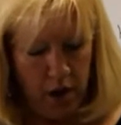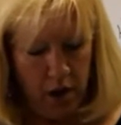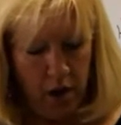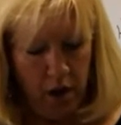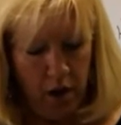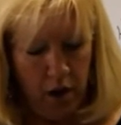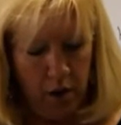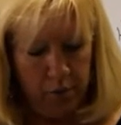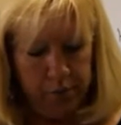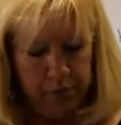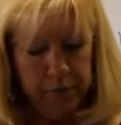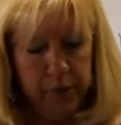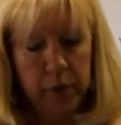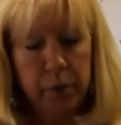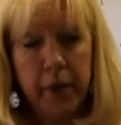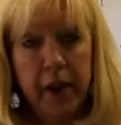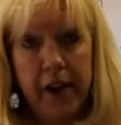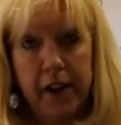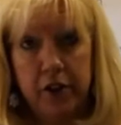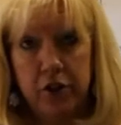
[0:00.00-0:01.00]
The
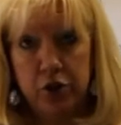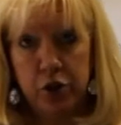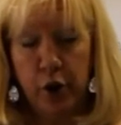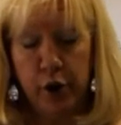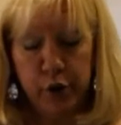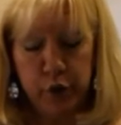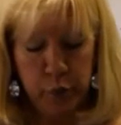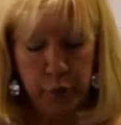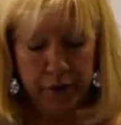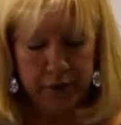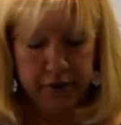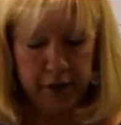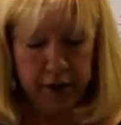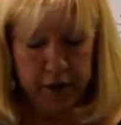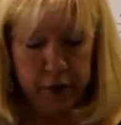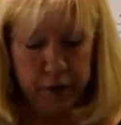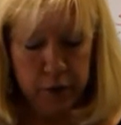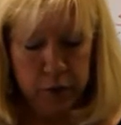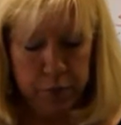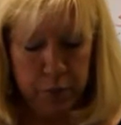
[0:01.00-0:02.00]
page starts with
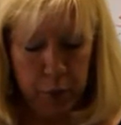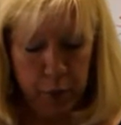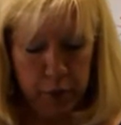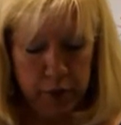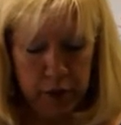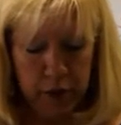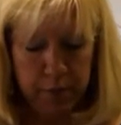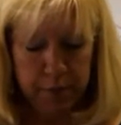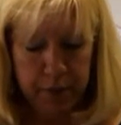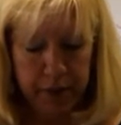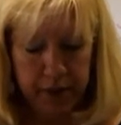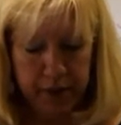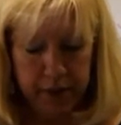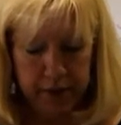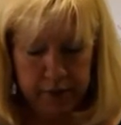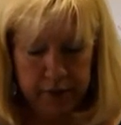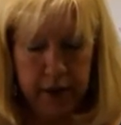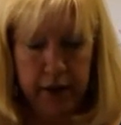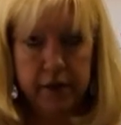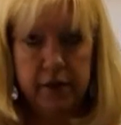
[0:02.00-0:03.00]
sentence building,
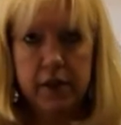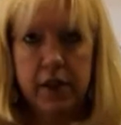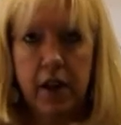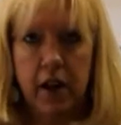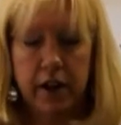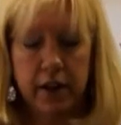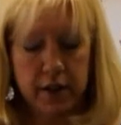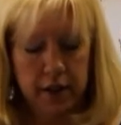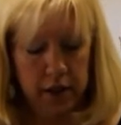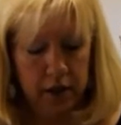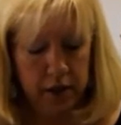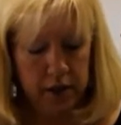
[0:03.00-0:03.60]
but that's the idea,